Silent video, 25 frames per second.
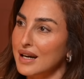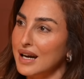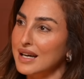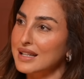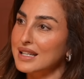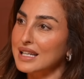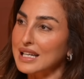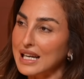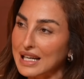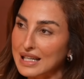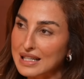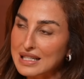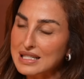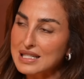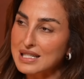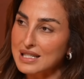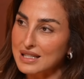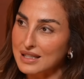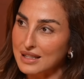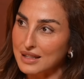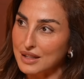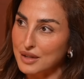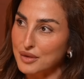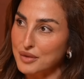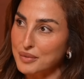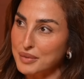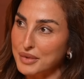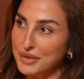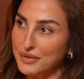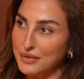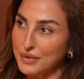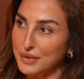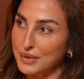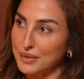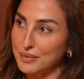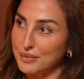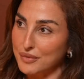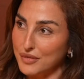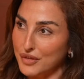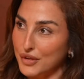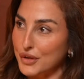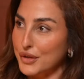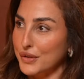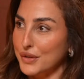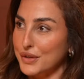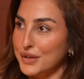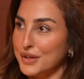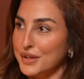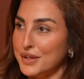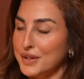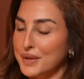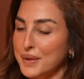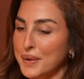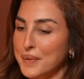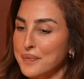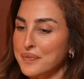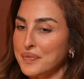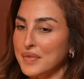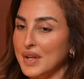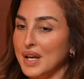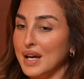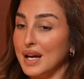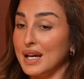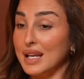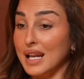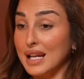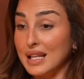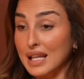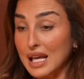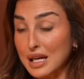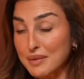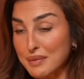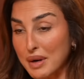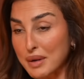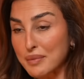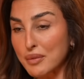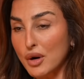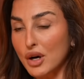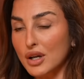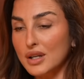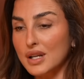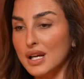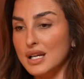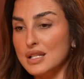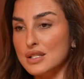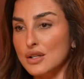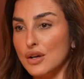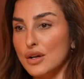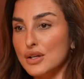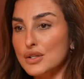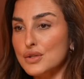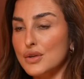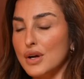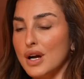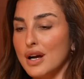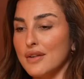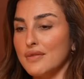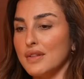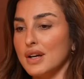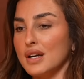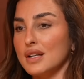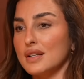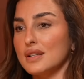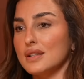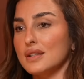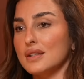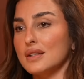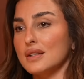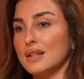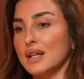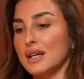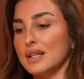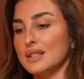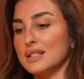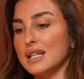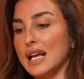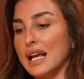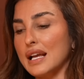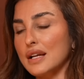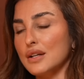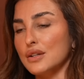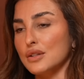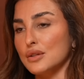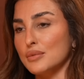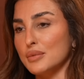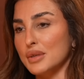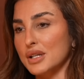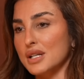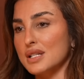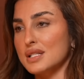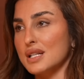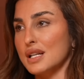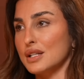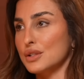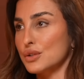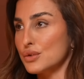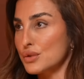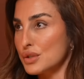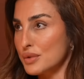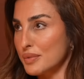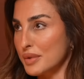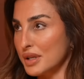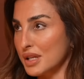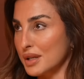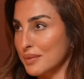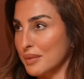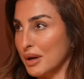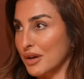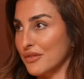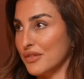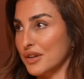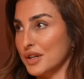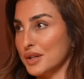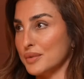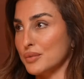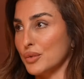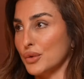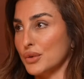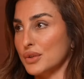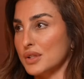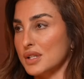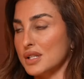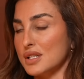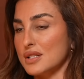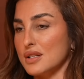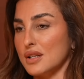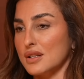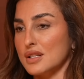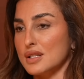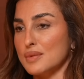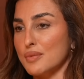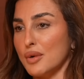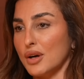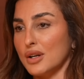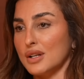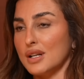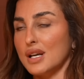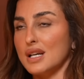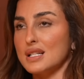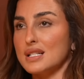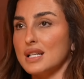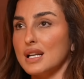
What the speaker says: And then I listen a little bit further. And I like my podcast to also have that angle, because I do speak about very bold things on this podcast.